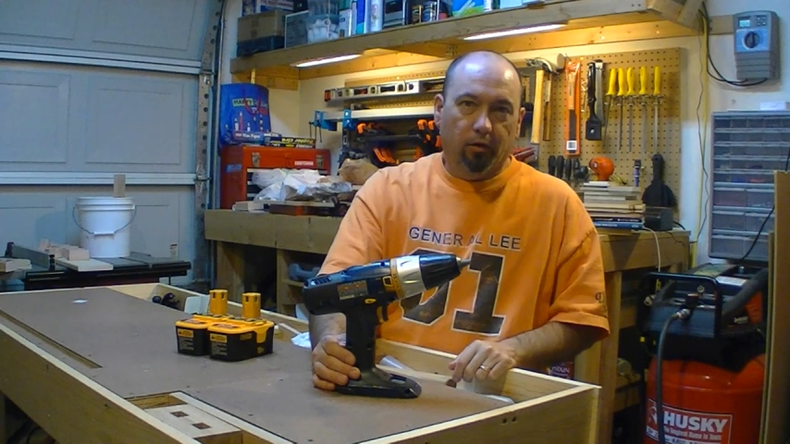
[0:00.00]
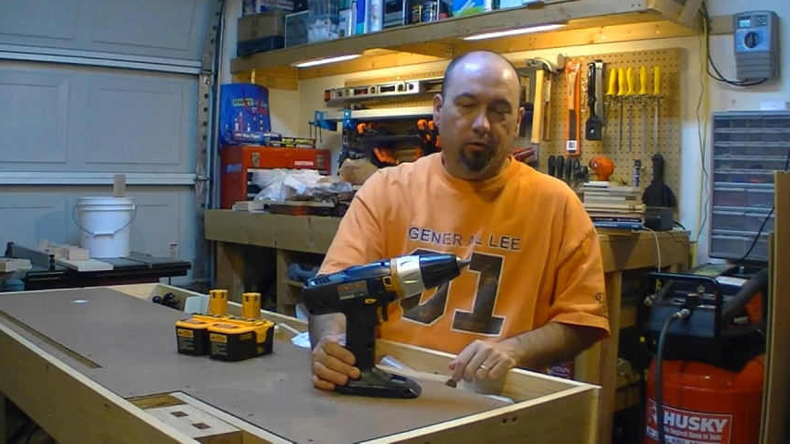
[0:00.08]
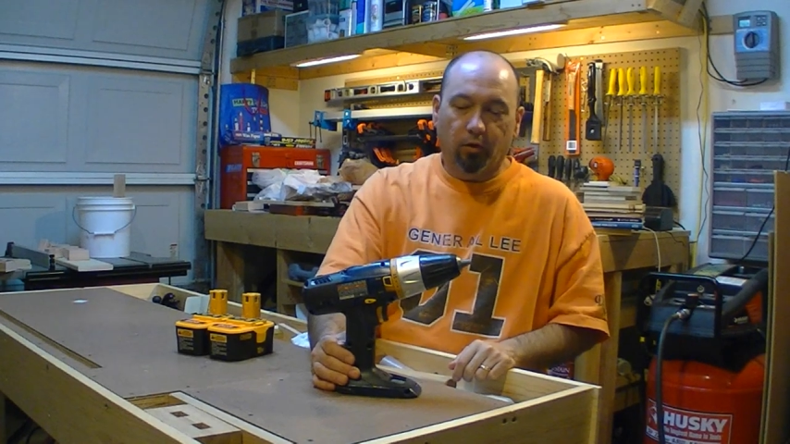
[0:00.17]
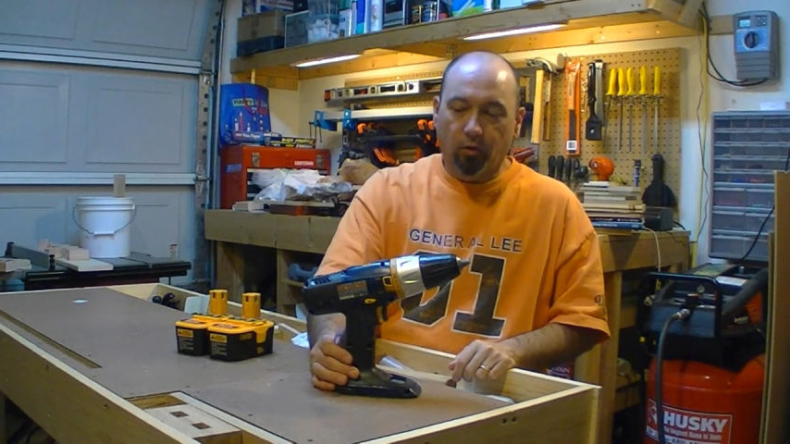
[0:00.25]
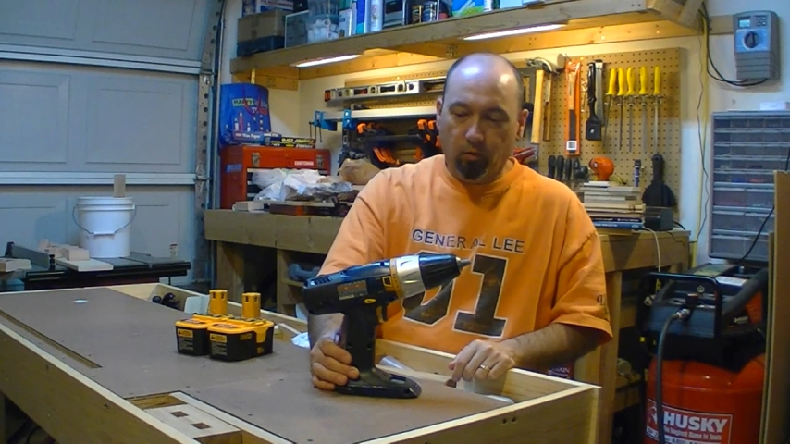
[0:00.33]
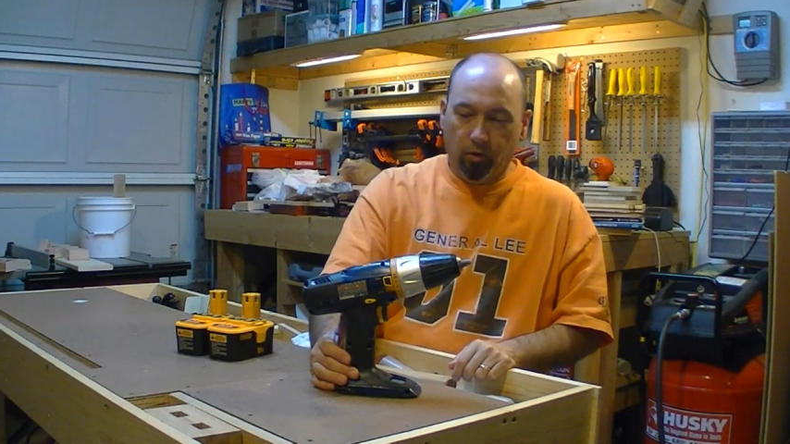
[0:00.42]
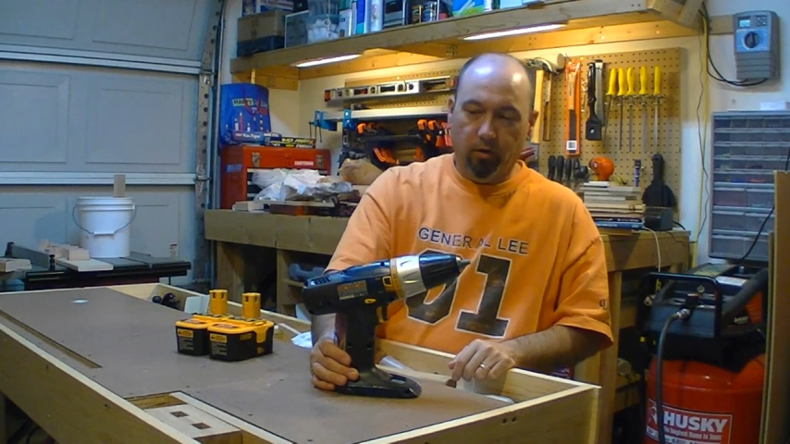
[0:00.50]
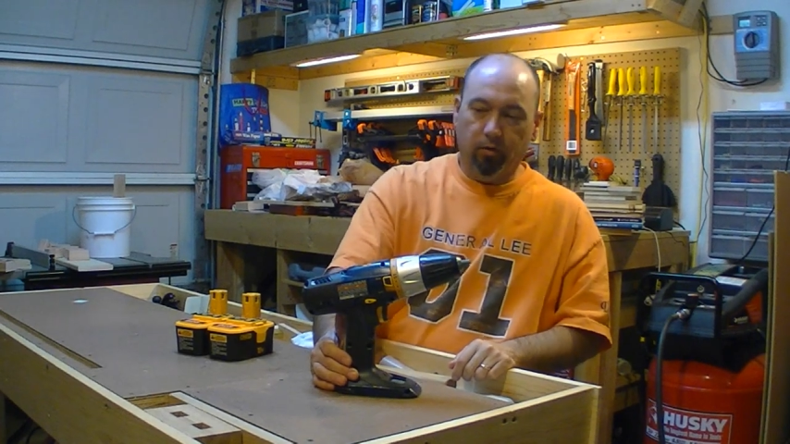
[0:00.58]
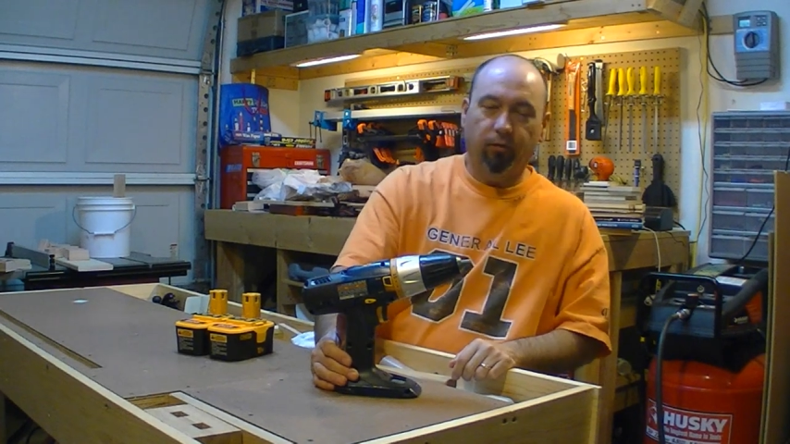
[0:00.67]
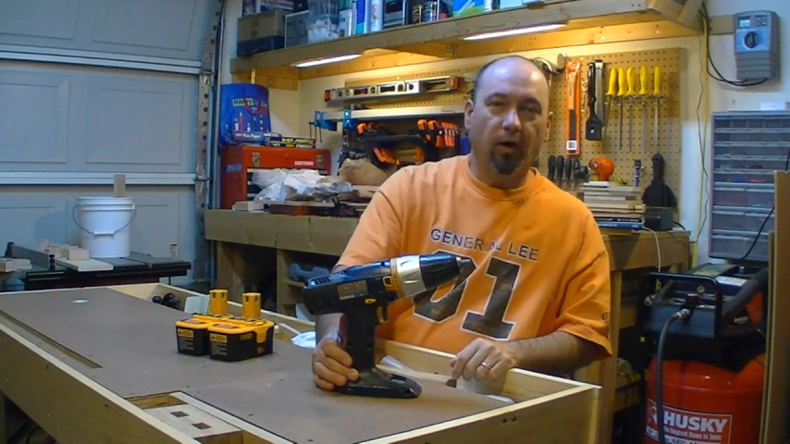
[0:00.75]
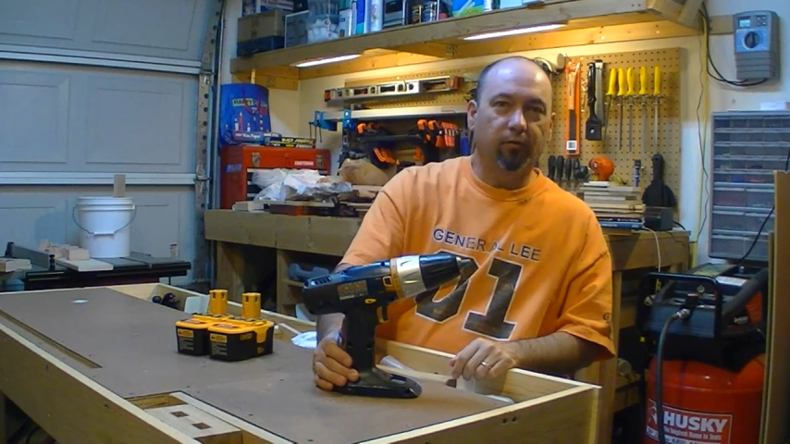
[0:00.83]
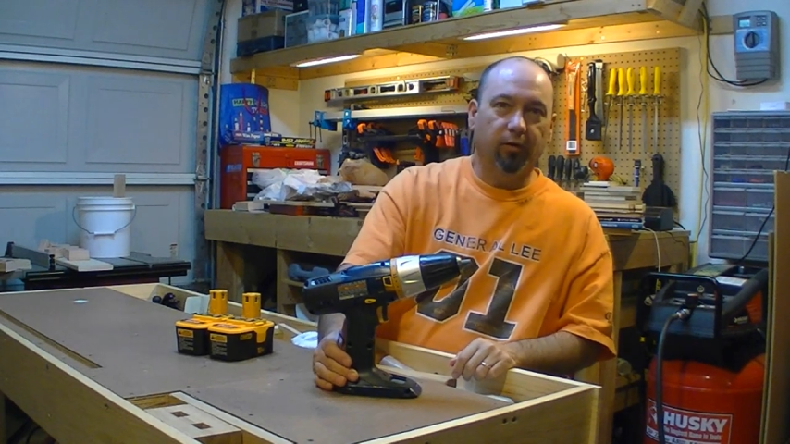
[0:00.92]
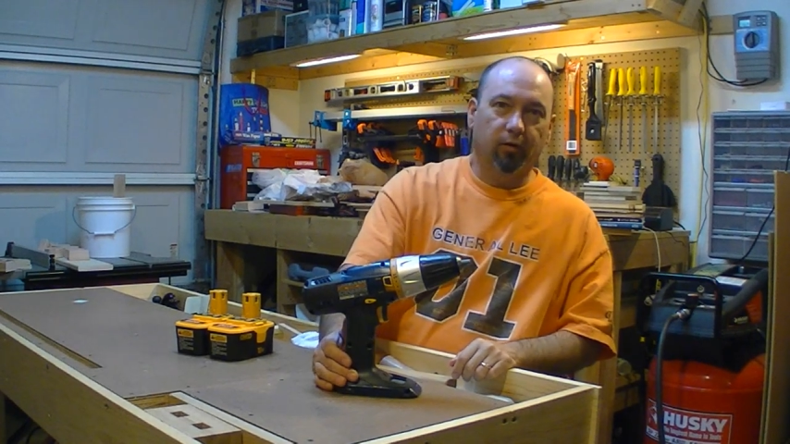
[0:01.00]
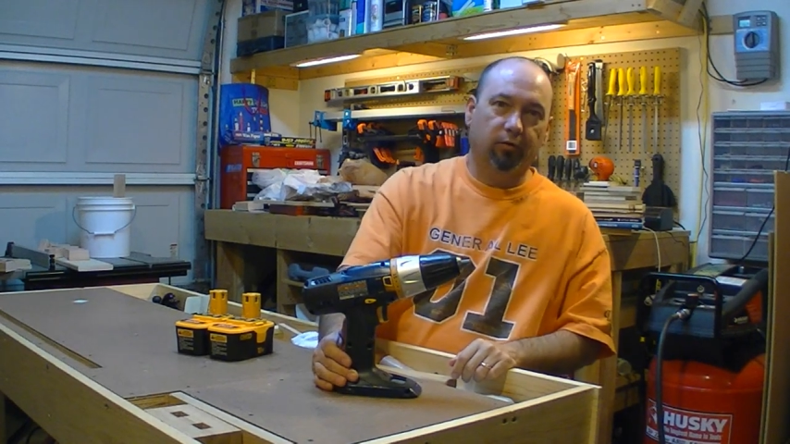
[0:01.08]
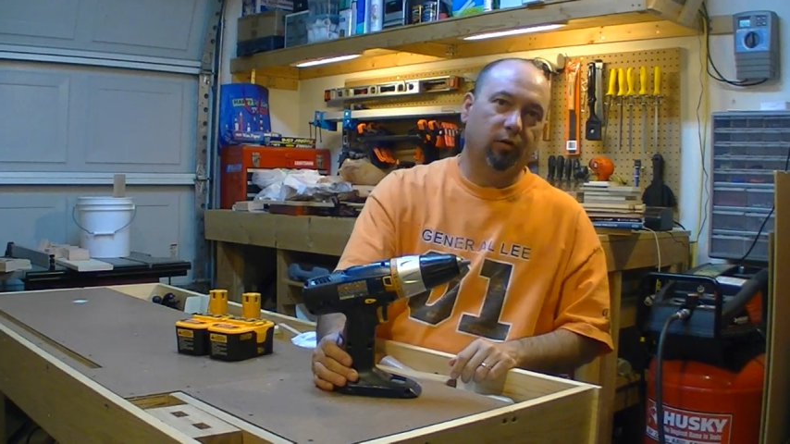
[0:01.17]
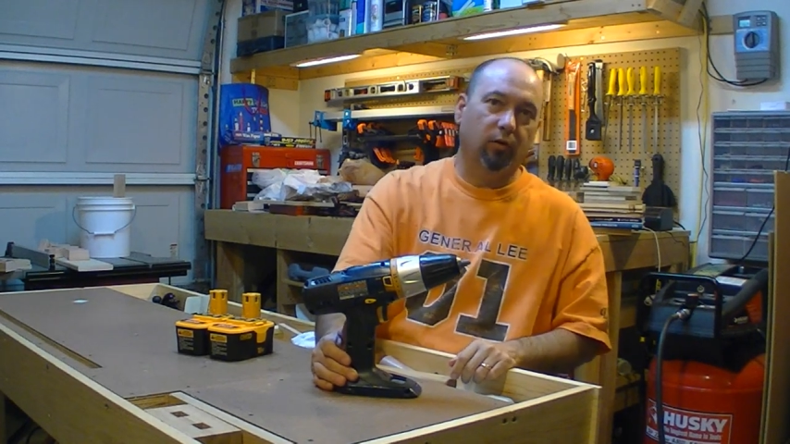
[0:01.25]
So 5 years